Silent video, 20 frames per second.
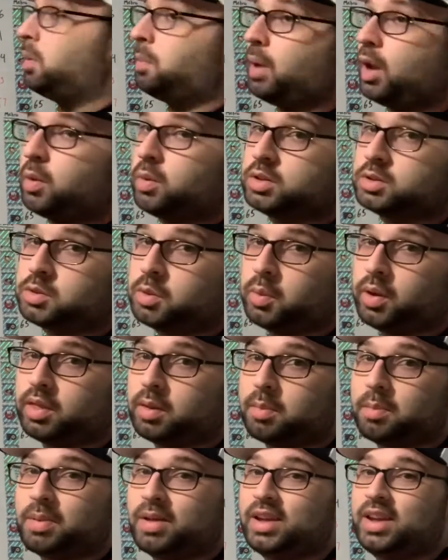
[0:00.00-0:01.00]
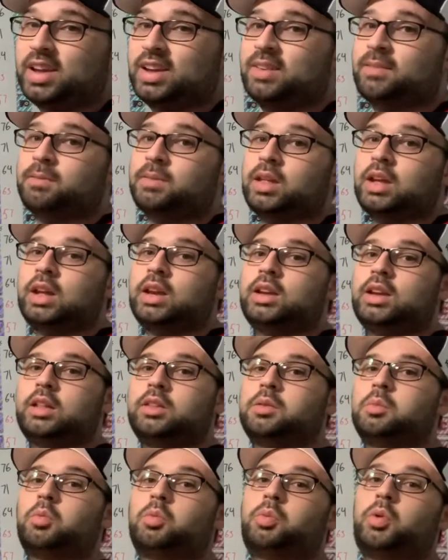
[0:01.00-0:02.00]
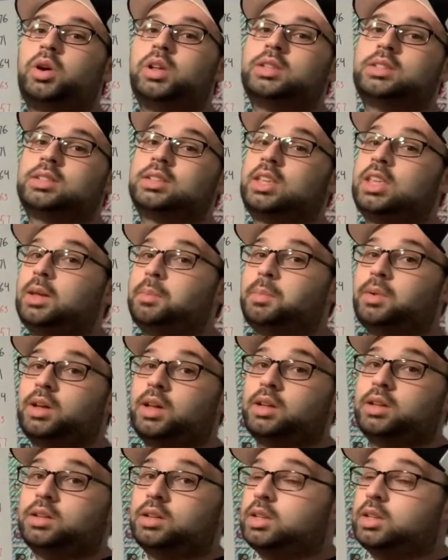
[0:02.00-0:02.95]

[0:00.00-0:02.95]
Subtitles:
the Penguins, the way they've been playing, they need some points to keep a